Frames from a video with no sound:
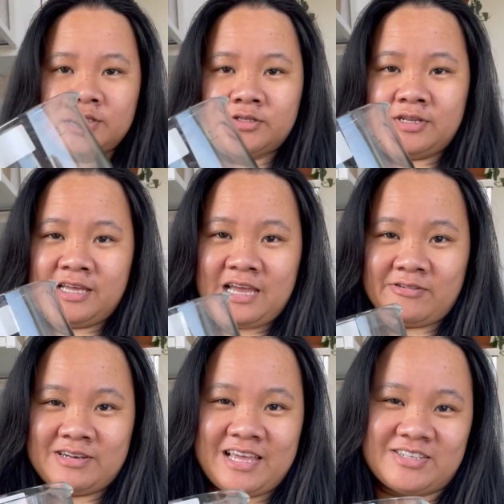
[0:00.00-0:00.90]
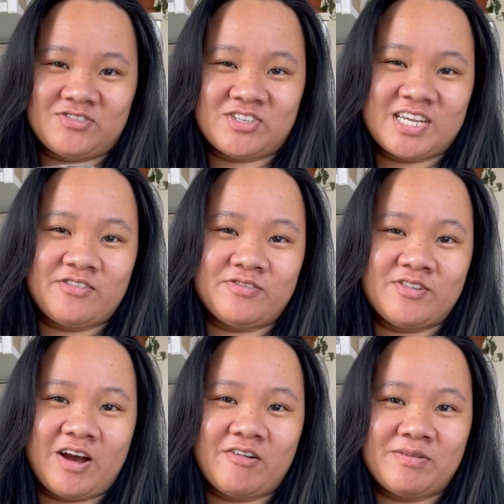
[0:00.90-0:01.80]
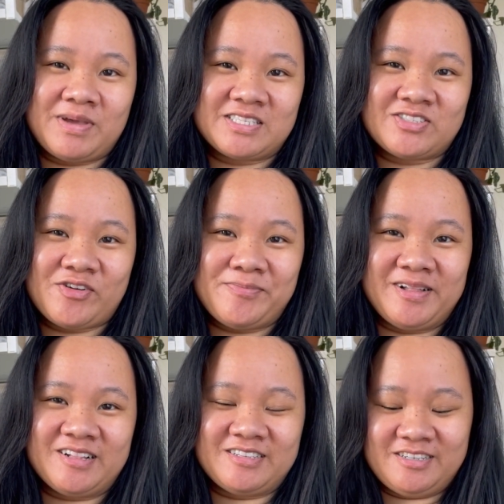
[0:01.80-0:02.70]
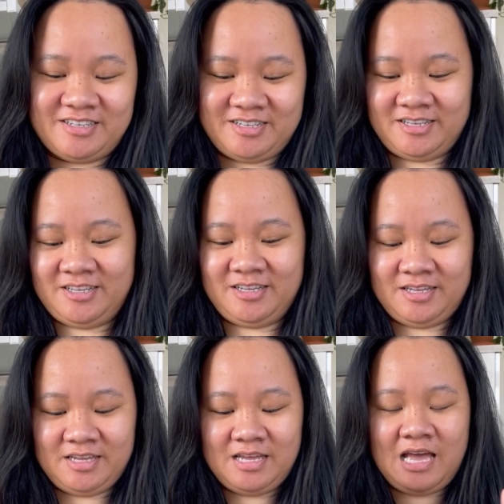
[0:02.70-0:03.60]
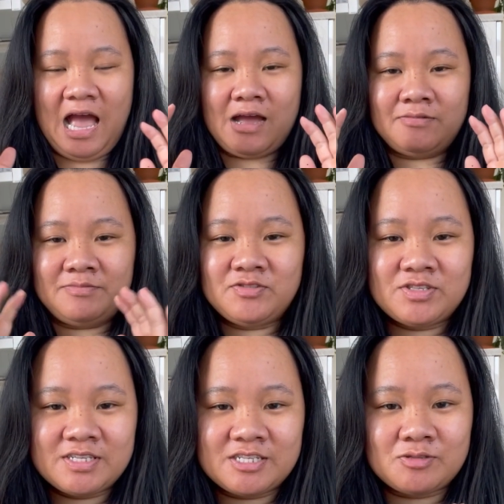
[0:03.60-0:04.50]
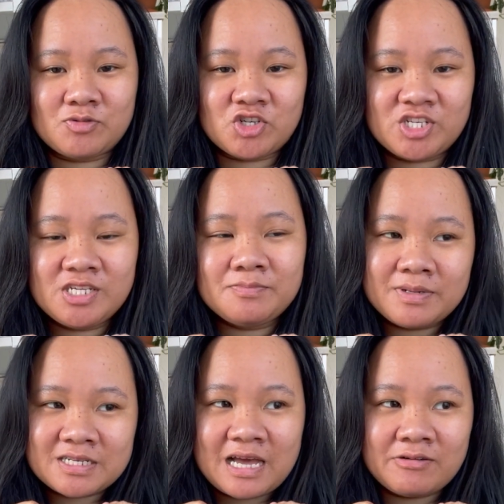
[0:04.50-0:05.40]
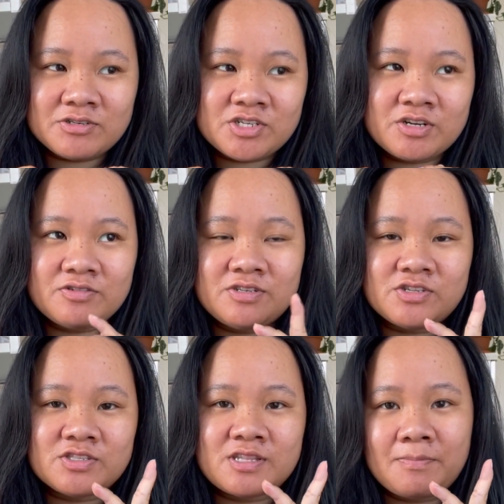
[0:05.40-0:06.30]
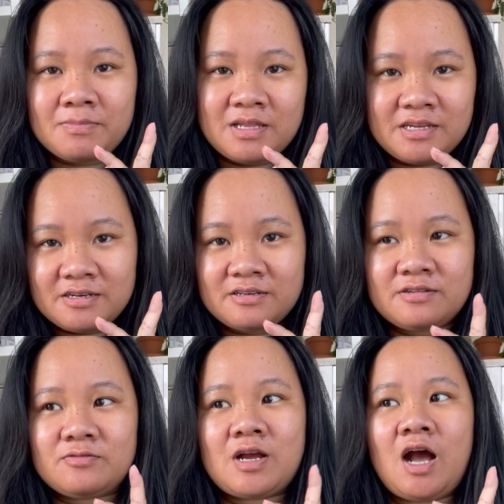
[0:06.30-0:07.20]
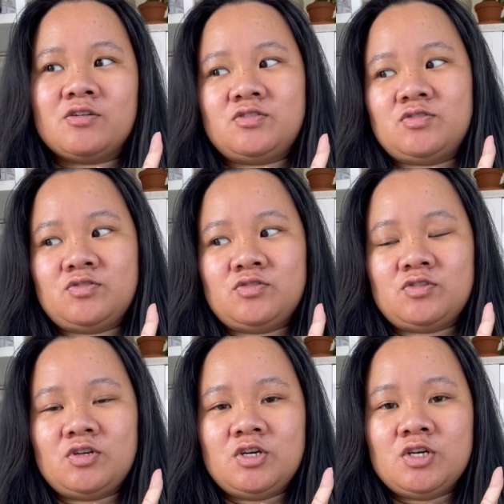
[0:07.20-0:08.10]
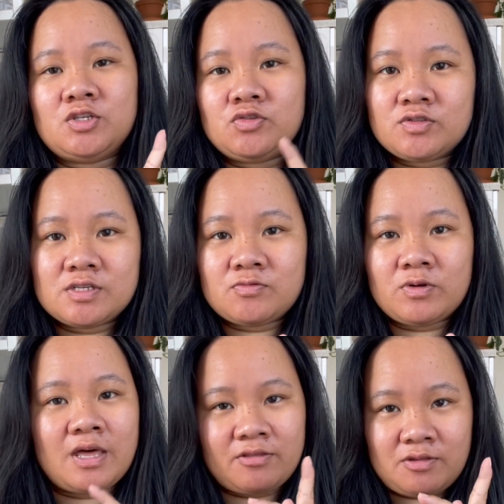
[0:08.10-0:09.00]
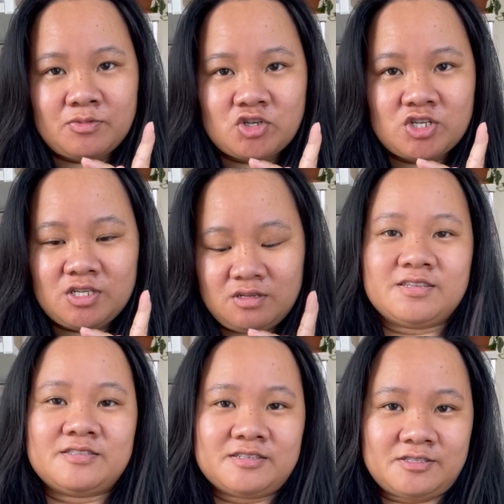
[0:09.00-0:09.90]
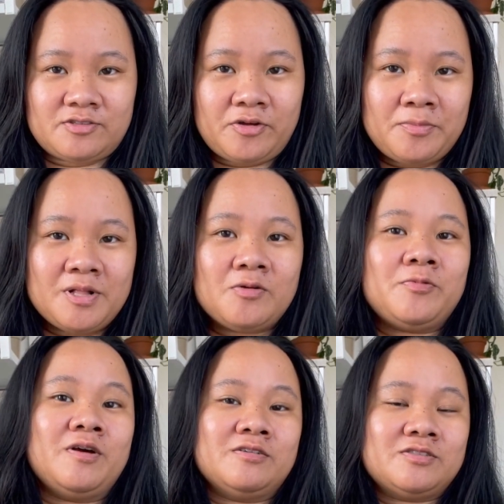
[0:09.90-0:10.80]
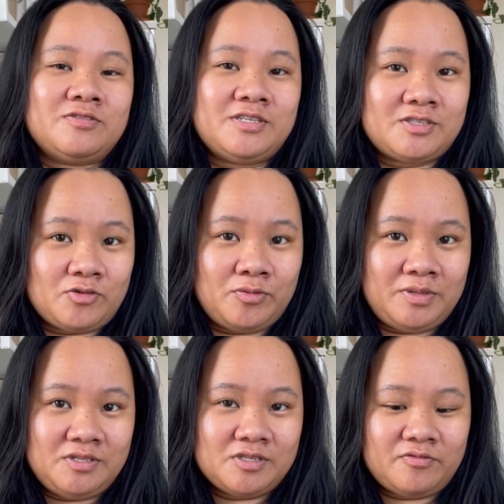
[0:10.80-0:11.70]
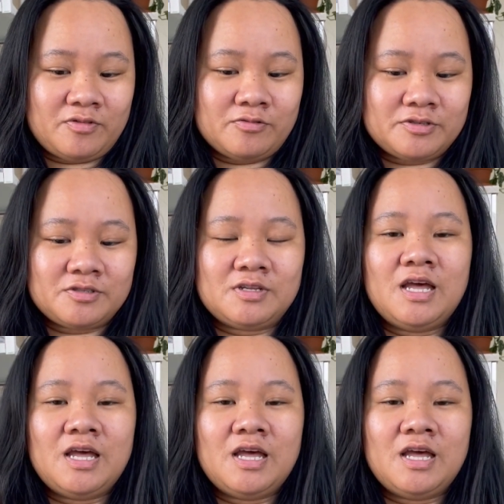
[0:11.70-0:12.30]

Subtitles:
Today I would like to share with you how I make soy milk. I am using this machine, but I will show you the step later how to use it without the machine. Since it's soy milk, we also need soybeans, of course.